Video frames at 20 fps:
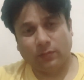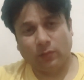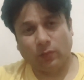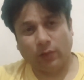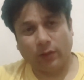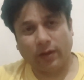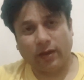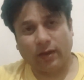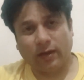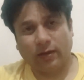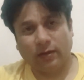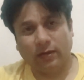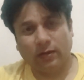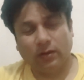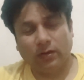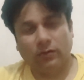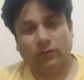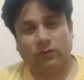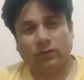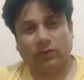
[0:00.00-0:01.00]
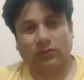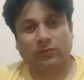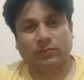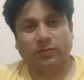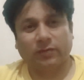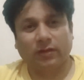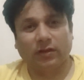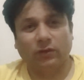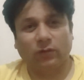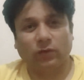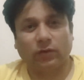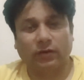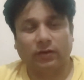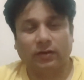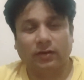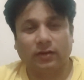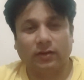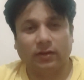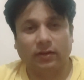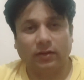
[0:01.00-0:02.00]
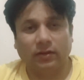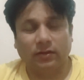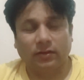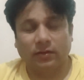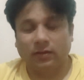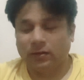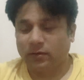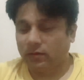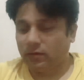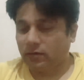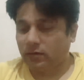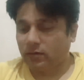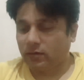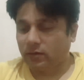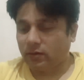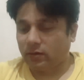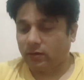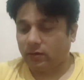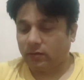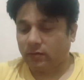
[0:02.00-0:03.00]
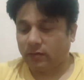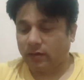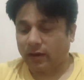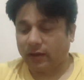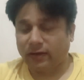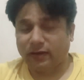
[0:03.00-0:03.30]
way to explain what I